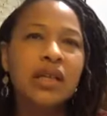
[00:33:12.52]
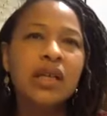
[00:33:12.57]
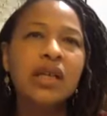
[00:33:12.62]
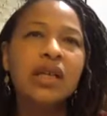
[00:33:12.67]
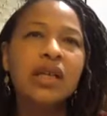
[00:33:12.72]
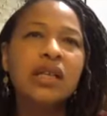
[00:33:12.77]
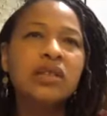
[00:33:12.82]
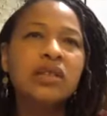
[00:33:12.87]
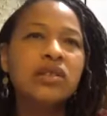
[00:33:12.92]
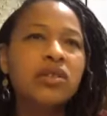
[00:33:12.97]

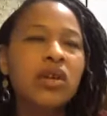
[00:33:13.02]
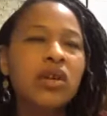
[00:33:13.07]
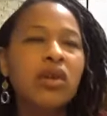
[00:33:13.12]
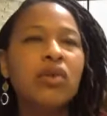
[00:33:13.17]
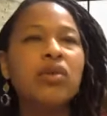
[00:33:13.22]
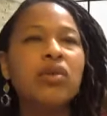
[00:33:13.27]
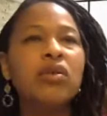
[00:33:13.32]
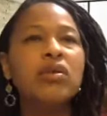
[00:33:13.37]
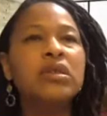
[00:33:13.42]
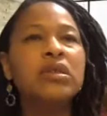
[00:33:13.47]
And
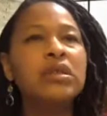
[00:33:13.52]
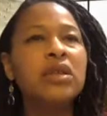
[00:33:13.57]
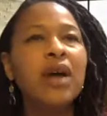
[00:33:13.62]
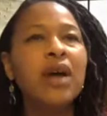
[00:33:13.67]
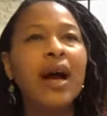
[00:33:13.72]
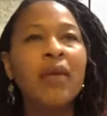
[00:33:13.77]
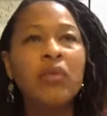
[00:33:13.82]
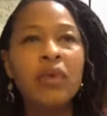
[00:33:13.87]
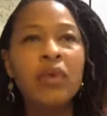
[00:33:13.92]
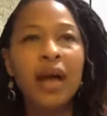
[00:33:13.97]
so, you know,
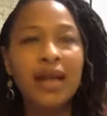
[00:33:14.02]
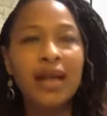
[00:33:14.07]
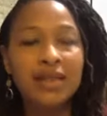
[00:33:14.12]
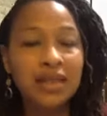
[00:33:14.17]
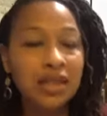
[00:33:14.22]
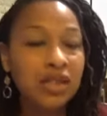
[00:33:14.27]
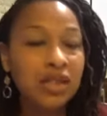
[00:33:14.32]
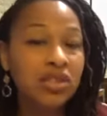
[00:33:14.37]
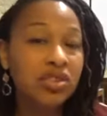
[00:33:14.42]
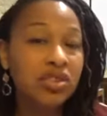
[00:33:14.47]
I, as
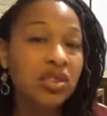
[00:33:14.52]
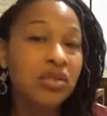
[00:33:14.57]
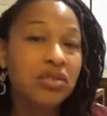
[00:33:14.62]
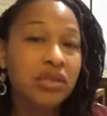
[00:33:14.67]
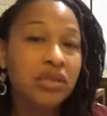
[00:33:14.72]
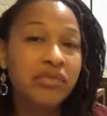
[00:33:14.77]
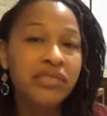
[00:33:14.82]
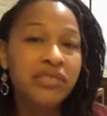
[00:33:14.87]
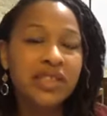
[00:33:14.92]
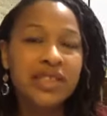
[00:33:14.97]
a
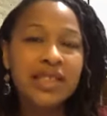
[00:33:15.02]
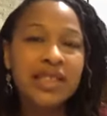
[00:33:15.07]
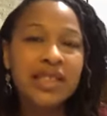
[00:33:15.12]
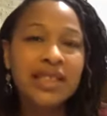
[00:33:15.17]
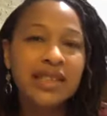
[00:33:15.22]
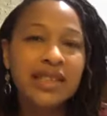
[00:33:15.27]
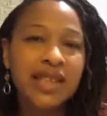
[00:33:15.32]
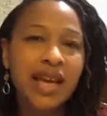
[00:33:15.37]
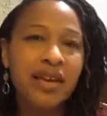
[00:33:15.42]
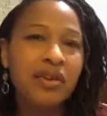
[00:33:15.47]
consultant and
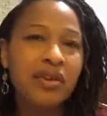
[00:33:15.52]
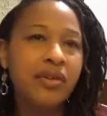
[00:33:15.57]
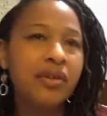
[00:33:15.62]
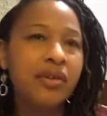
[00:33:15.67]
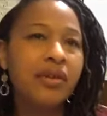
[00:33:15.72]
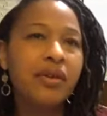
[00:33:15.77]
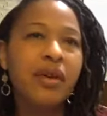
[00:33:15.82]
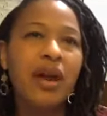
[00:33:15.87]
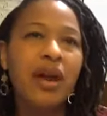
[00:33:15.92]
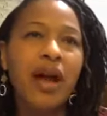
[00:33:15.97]

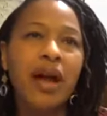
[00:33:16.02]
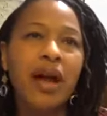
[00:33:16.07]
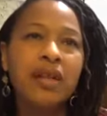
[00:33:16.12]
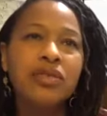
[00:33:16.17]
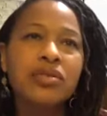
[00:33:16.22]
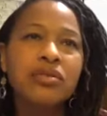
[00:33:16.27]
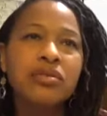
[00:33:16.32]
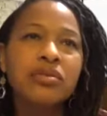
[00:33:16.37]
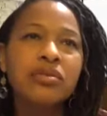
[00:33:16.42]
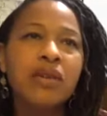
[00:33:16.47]
facilitator, I
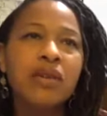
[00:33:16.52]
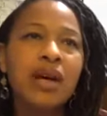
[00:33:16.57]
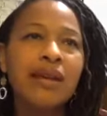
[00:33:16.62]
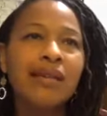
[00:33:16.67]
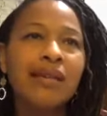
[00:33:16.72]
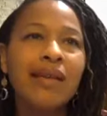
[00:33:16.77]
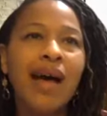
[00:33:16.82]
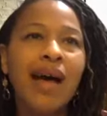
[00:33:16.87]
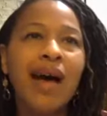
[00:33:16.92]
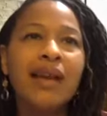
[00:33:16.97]
do a
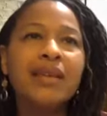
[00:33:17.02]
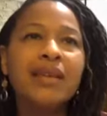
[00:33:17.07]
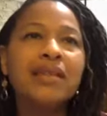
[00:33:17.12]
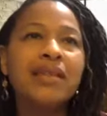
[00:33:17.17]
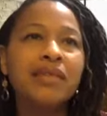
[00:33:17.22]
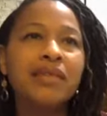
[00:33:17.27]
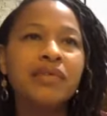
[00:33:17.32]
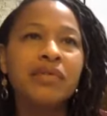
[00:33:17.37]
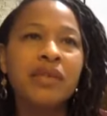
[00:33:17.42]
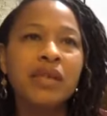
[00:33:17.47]
lot of
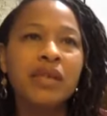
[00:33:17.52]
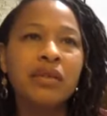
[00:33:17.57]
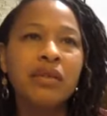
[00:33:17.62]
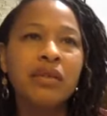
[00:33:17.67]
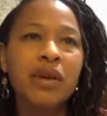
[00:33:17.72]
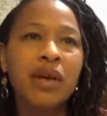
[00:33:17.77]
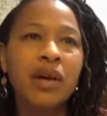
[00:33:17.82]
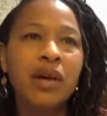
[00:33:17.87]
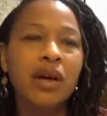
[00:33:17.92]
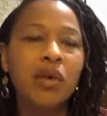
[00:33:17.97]
different
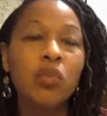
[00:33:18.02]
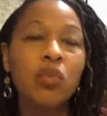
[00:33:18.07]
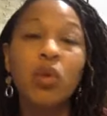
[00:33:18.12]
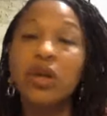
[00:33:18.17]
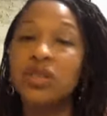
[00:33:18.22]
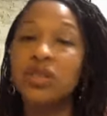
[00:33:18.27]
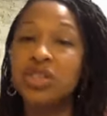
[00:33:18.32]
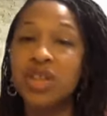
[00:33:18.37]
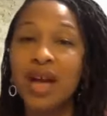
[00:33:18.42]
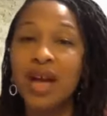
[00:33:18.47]

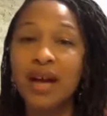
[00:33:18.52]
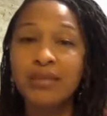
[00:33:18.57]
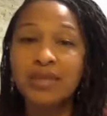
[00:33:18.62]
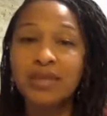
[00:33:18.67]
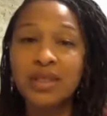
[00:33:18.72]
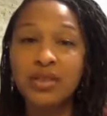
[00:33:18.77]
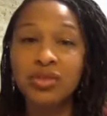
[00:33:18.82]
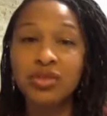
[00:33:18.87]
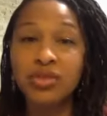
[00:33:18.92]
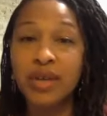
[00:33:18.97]

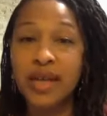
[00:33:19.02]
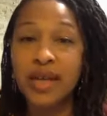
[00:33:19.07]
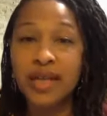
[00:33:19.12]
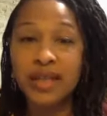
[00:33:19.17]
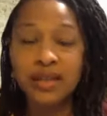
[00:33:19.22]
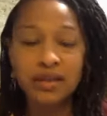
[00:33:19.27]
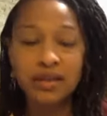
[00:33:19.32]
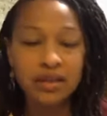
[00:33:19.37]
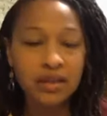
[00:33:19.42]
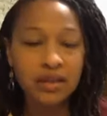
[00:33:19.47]
workshops and
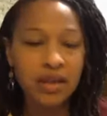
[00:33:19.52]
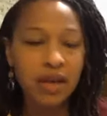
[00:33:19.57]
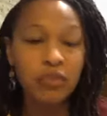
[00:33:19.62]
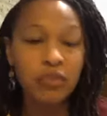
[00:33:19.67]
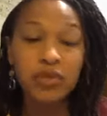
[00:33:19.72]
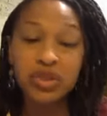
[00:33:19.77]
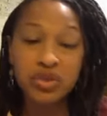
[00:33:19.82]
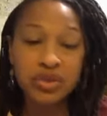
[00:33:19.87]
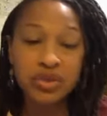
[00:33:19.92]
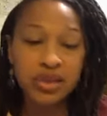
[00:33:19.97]
trainings
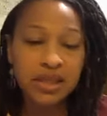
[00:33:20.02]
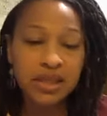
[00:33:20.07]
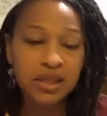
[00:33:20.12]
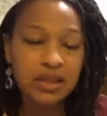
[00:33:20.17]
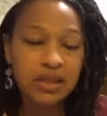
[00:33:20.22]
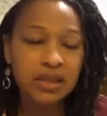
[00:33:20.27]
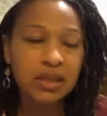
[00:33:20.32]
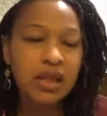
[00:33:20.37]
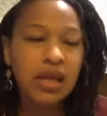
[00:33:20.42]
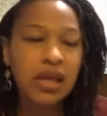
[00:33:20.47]
and
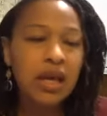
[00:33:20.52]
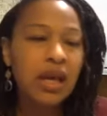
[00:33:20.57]
retreats.